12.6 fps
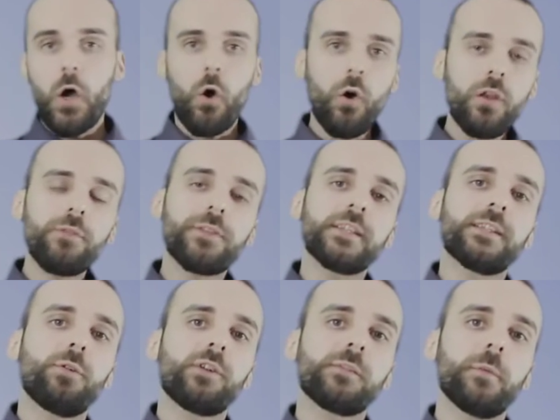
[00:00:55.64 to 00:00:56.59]
All of the
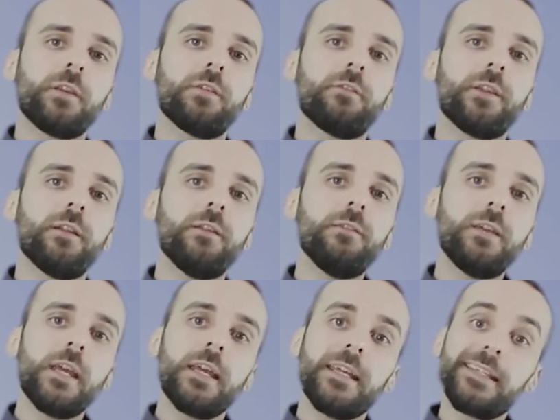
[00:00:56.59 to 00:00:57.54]
source material
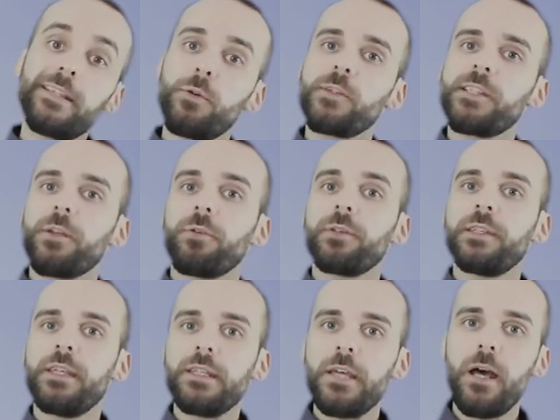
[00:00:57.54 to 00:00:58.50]
is hosted on
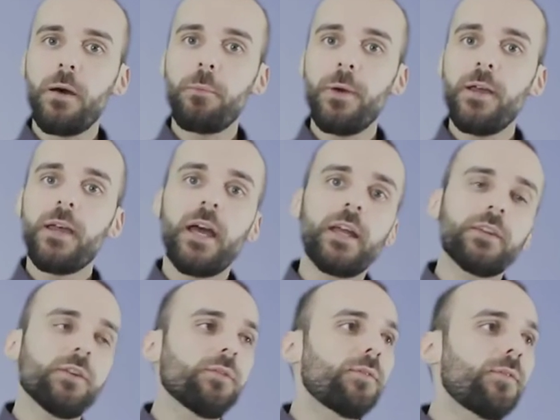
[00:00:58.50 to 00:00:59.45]
GitHub, and
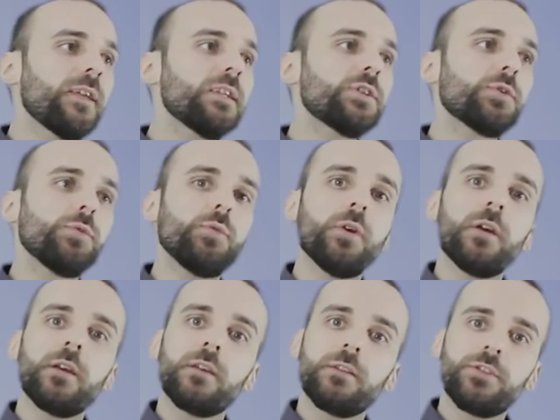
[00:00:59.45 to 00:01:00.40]
you're free to
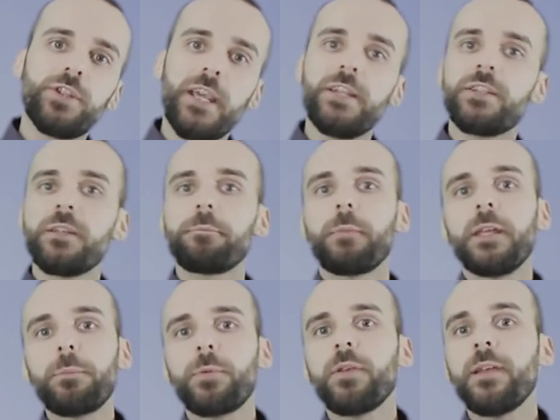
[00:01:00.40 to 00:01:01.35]
change it,
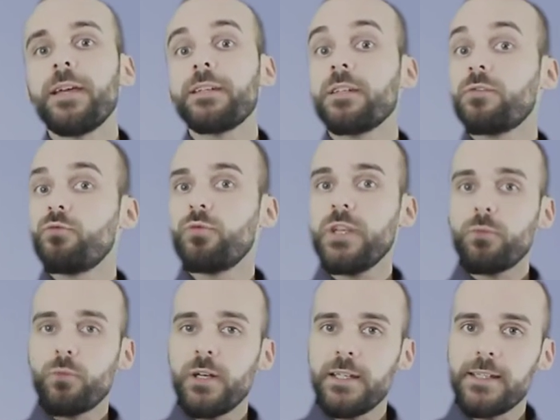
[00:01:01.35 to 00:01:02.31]
manipulate it,
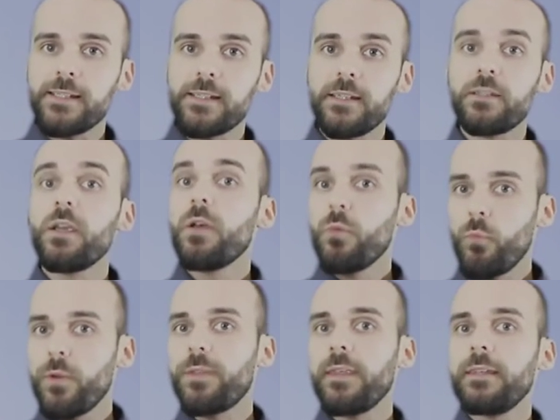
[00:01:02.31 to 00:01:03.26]
re-release it
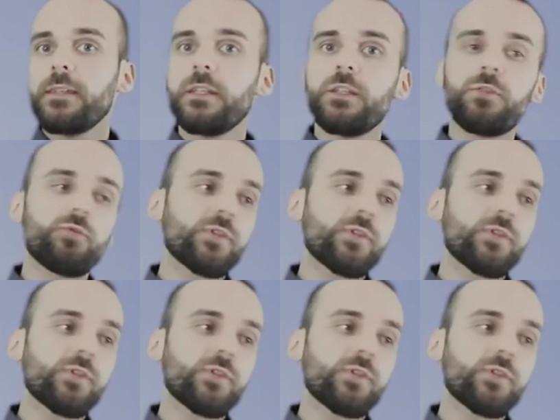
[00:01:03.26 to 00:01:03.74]
within the